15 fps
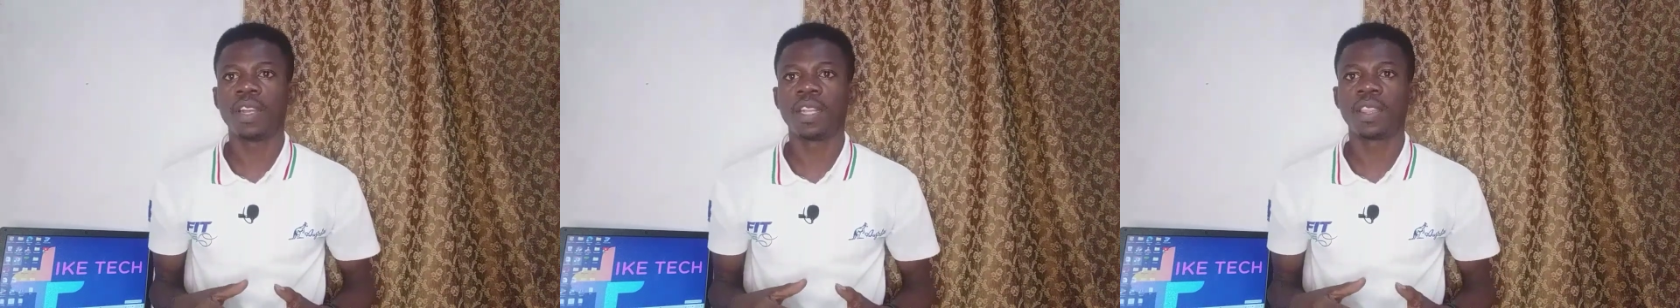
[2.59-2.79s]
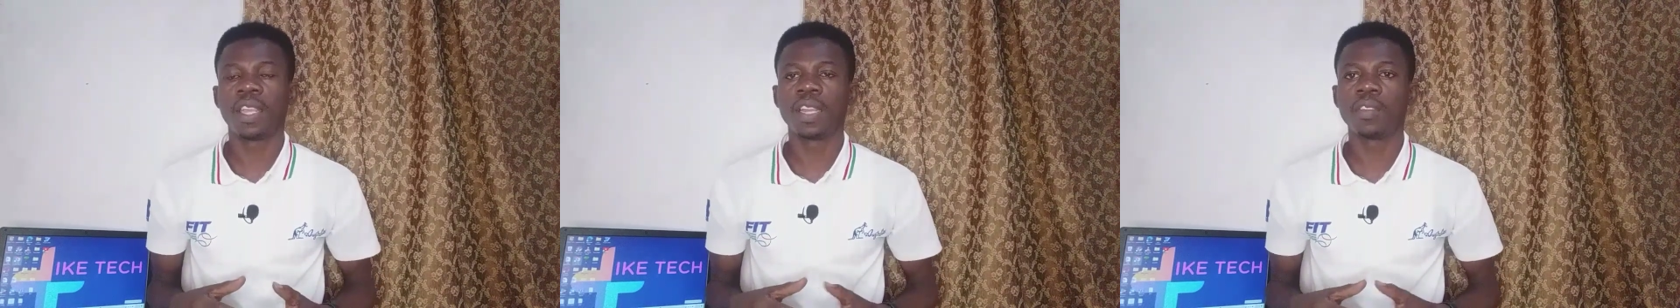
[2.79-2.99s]

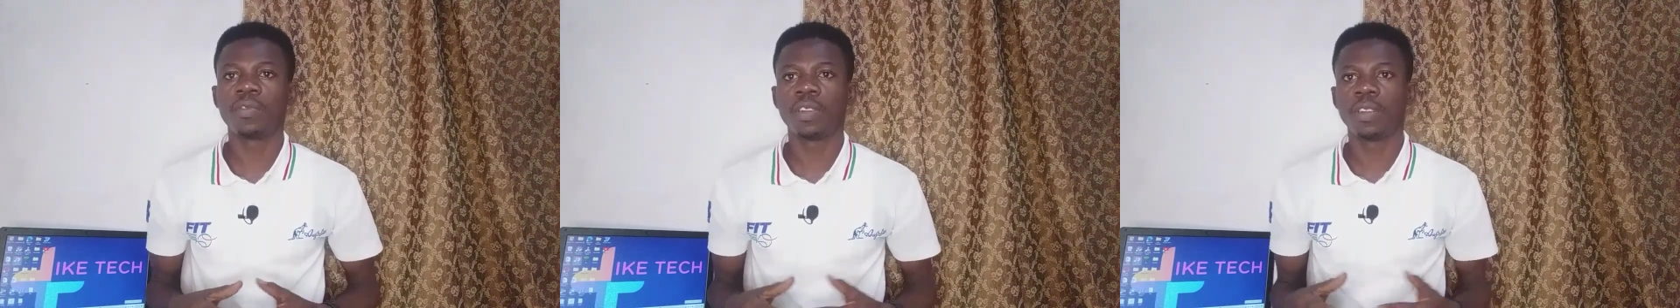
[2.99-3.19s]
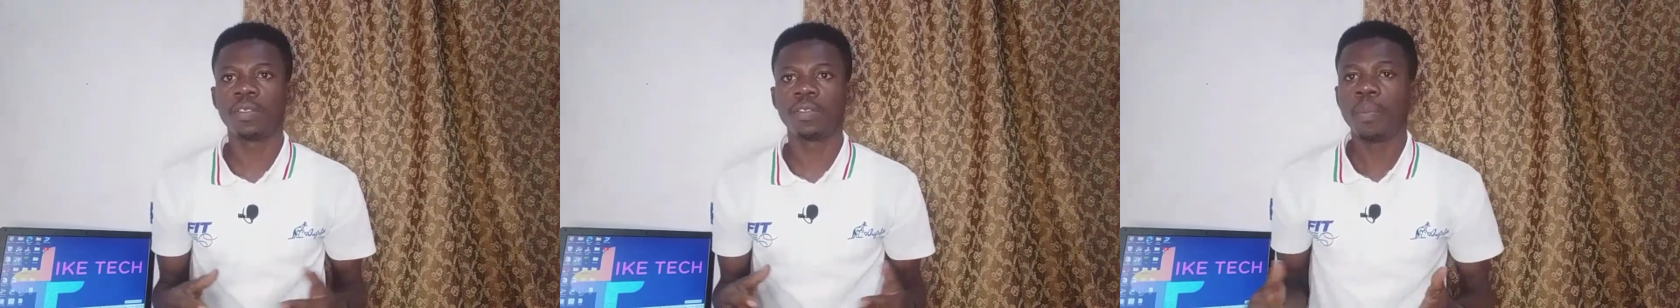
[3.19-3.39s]
I think
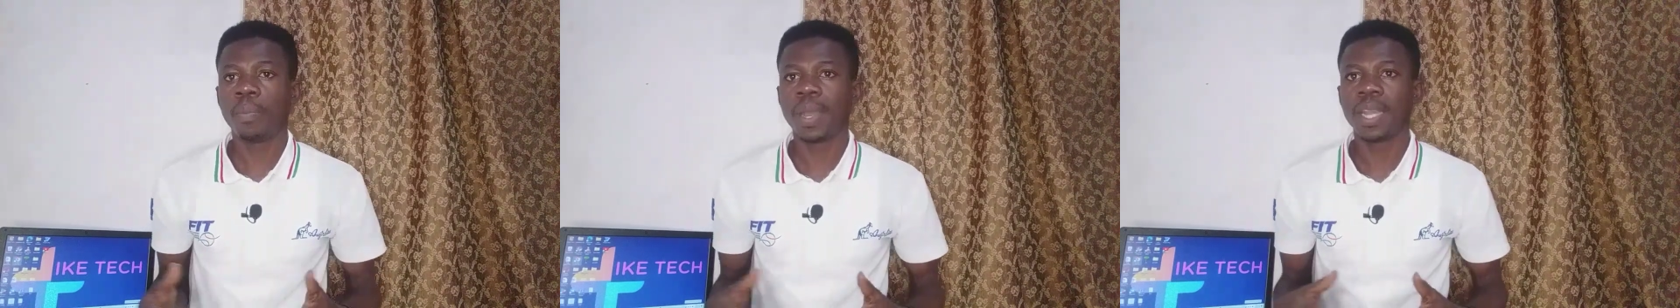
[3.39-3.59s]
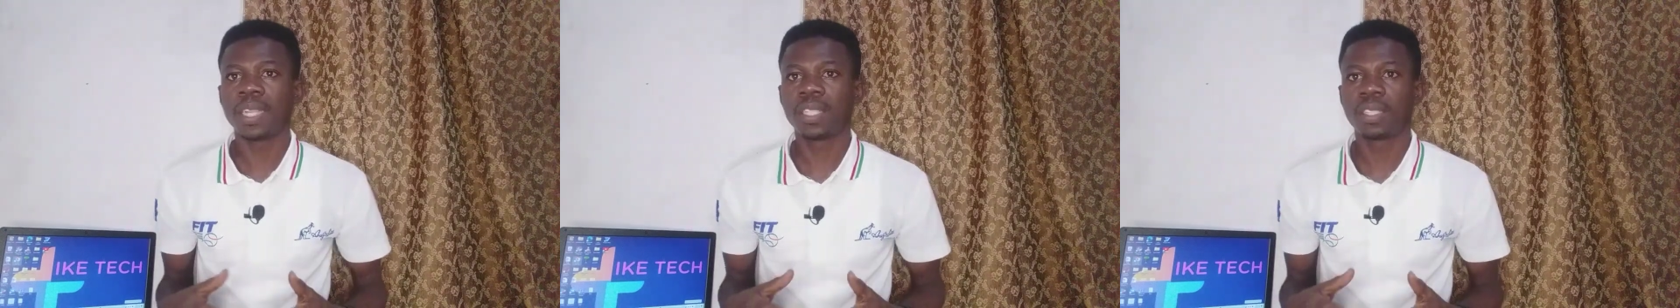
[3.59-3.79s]
for the
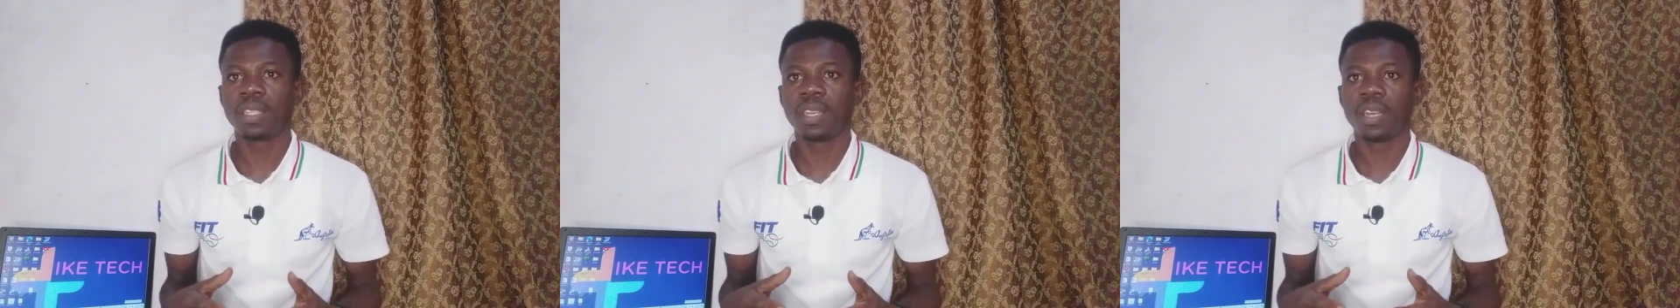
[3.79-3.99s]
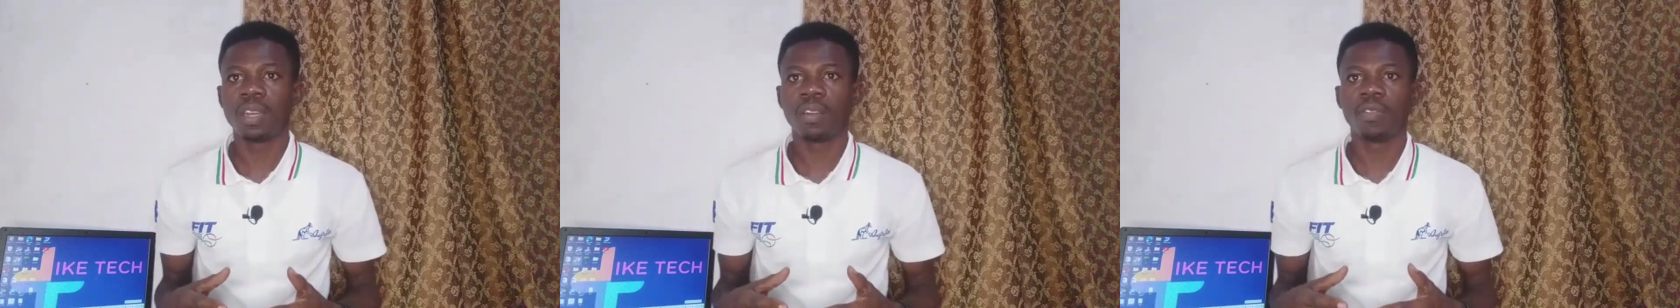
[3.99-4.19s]
past
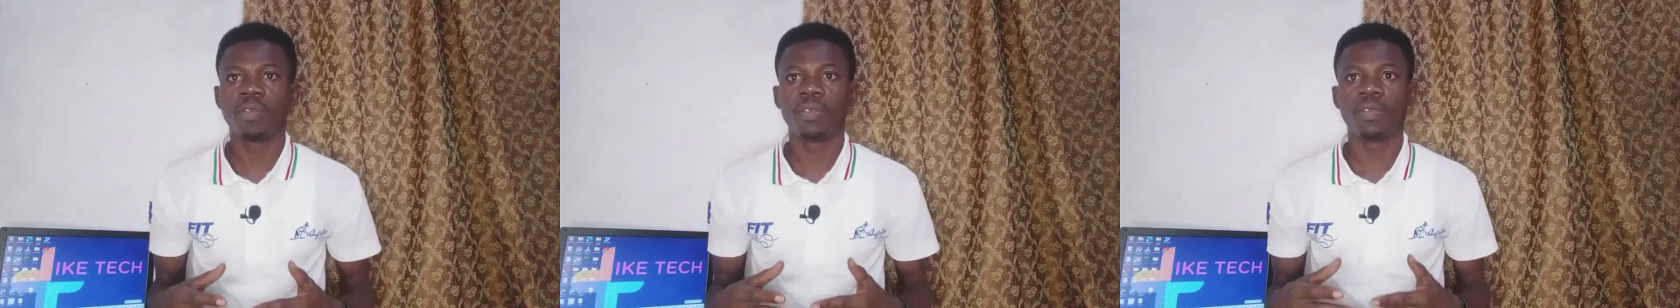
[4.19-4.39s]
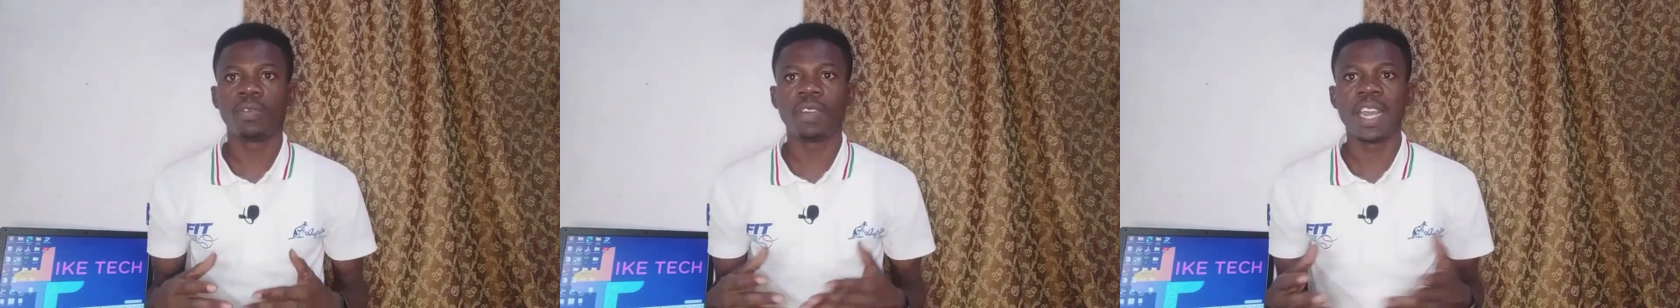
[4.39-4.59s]
uh,
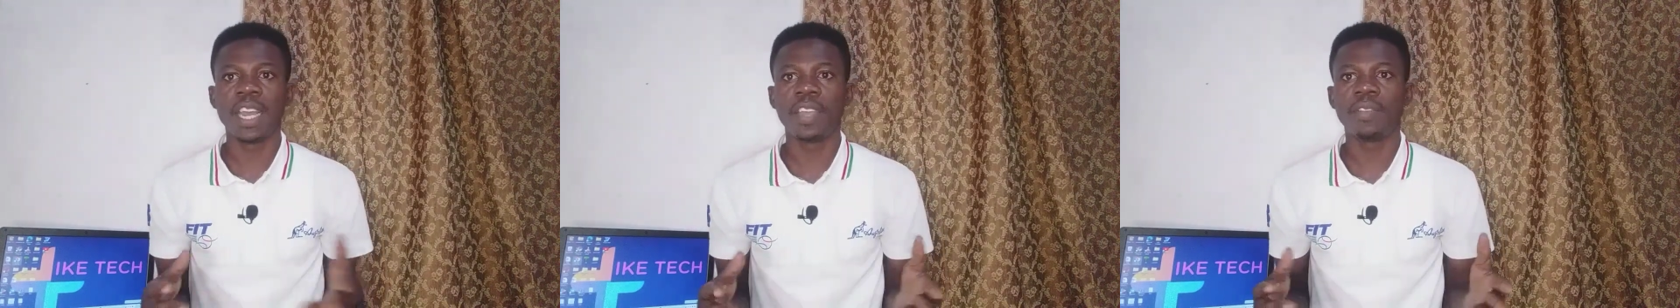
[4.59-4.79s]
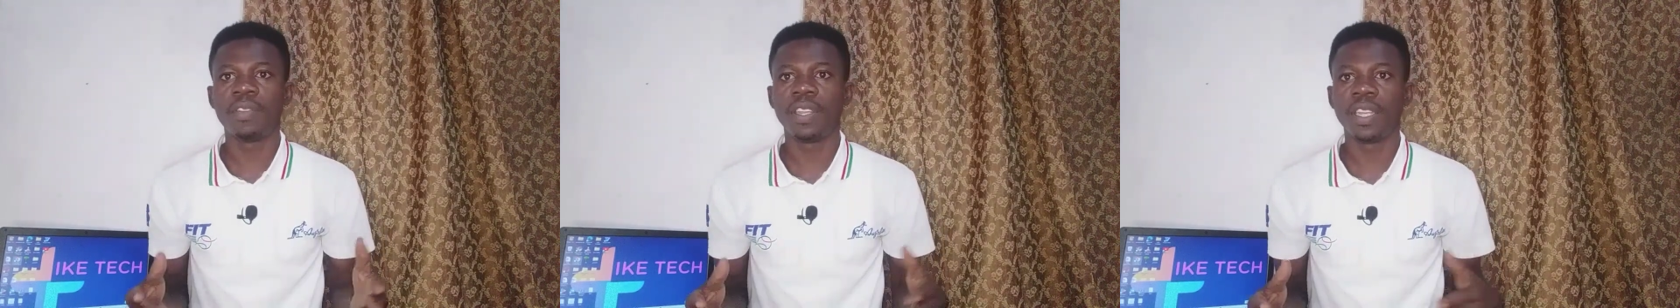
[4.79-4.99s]

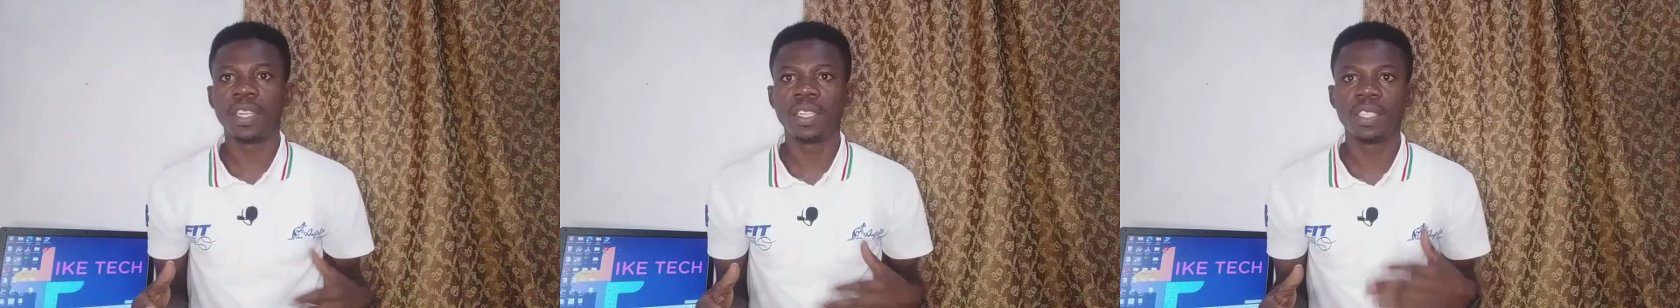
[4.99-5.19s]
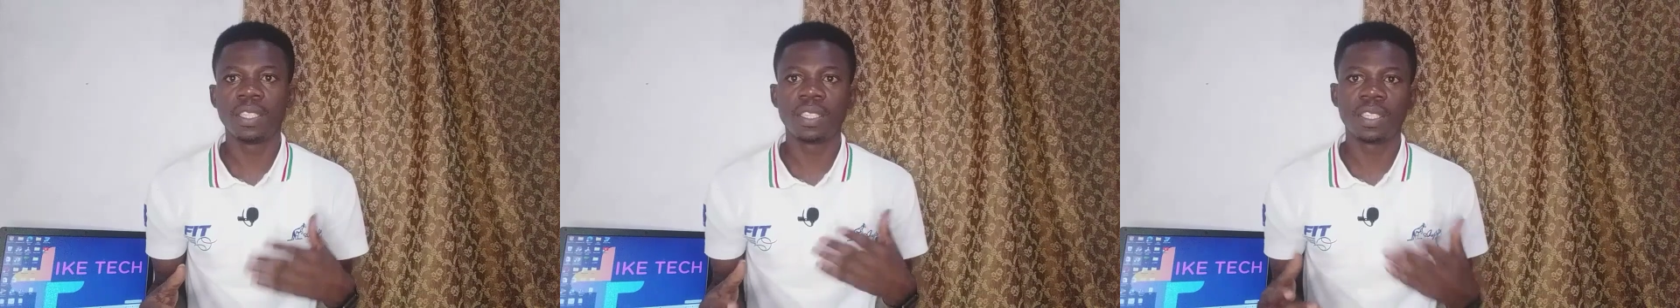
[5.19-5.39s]
five
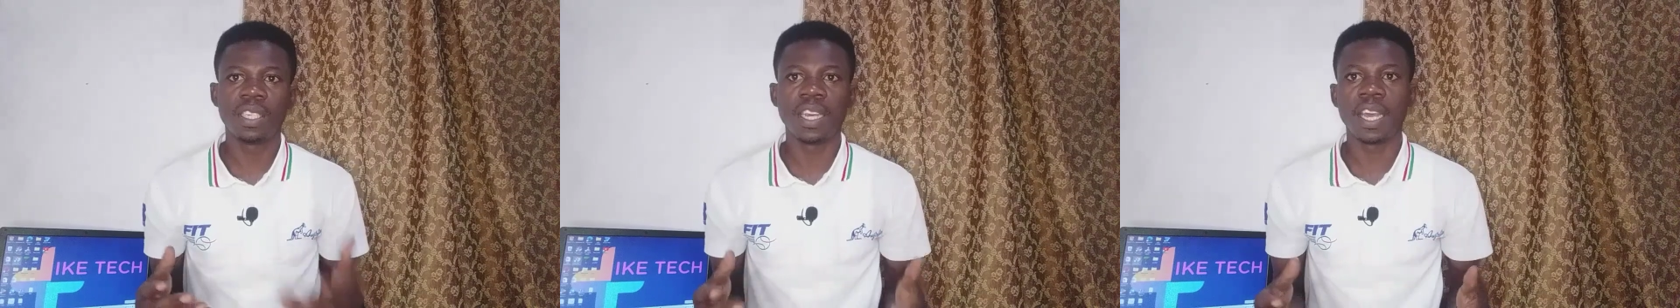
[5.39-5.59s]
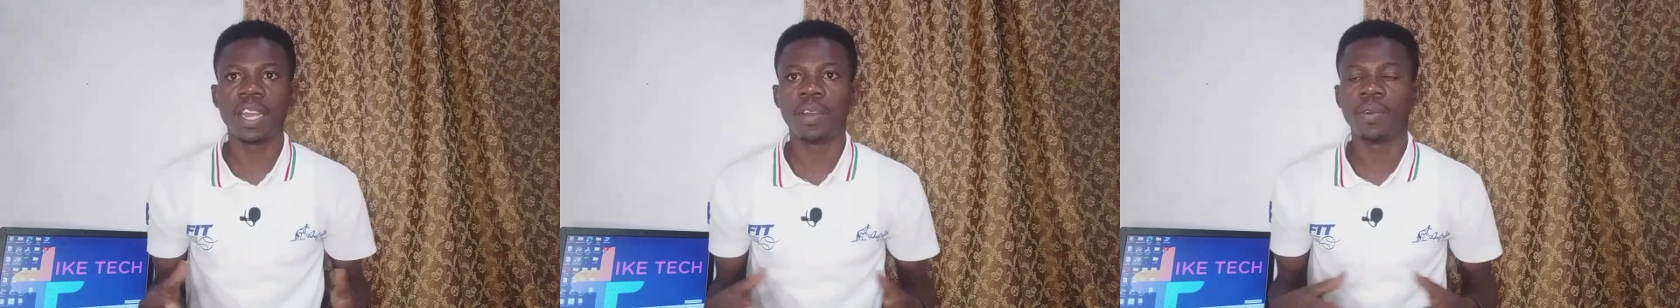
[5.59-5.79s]
days
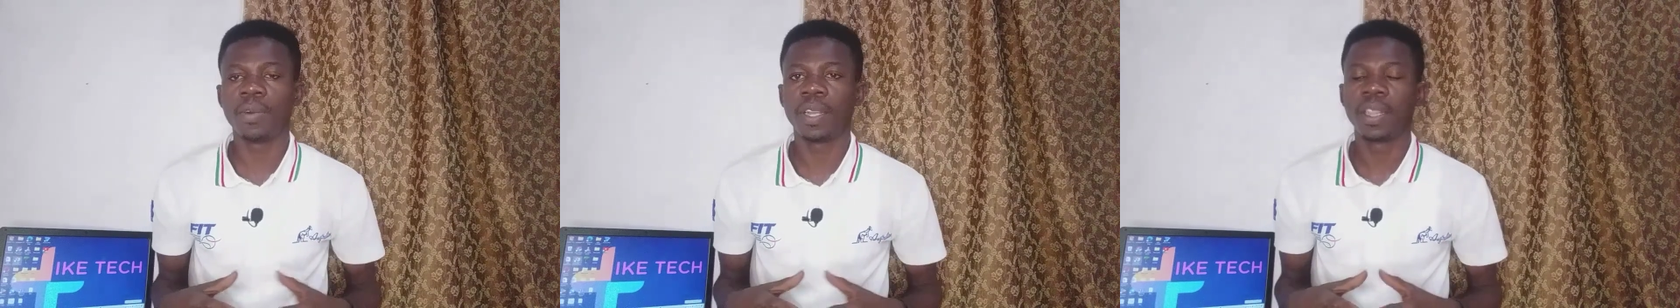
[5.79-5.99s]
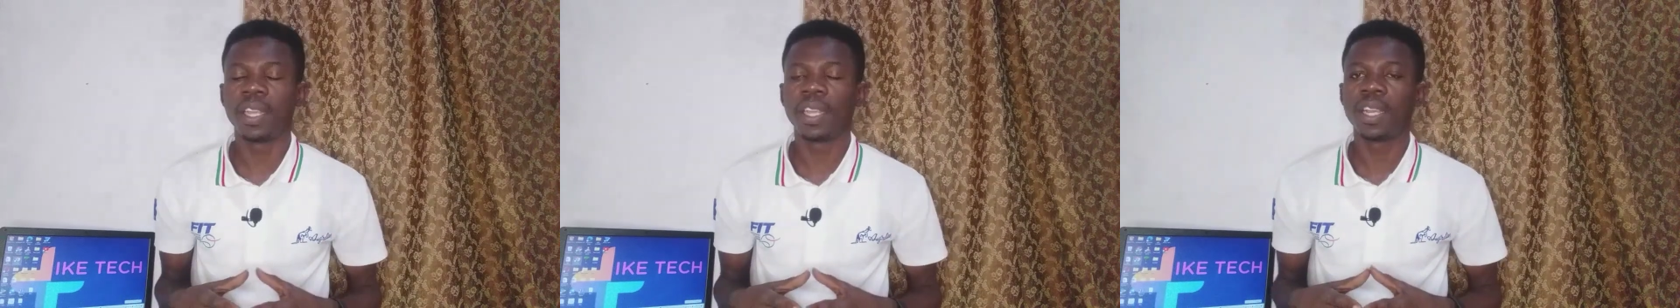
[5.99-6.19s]
now,
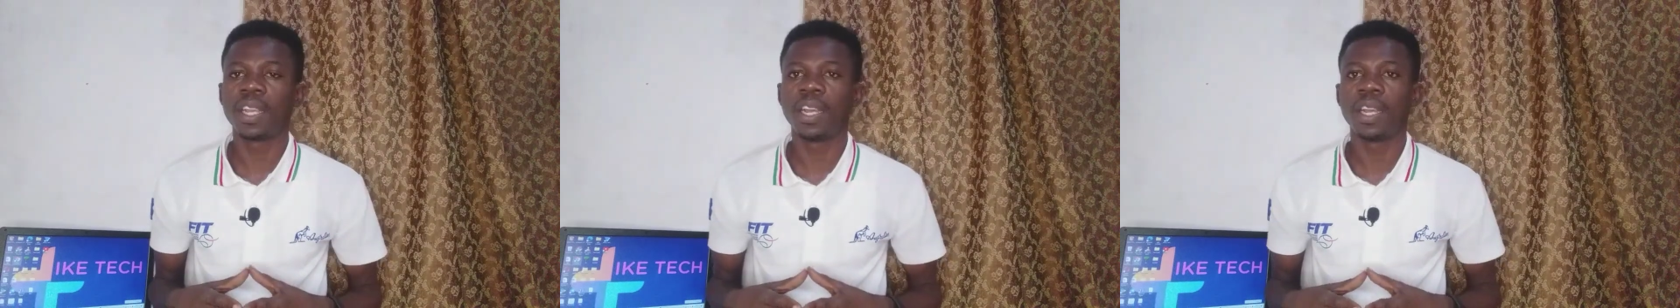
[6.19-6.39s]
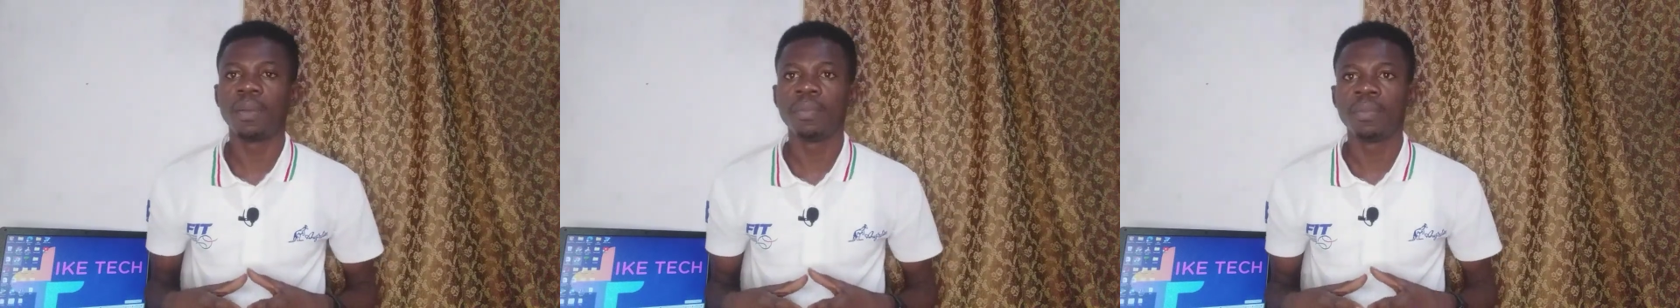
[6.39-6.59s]
I think
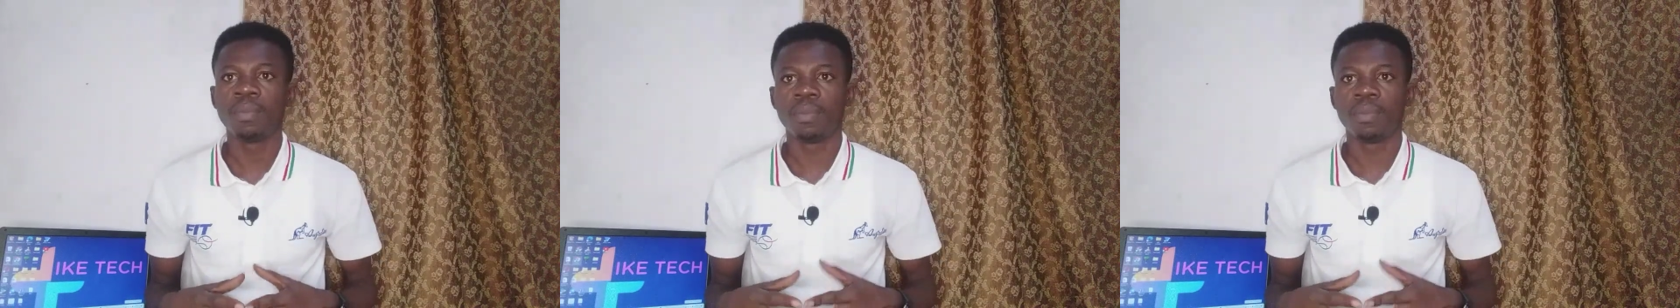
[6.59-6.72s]
uh,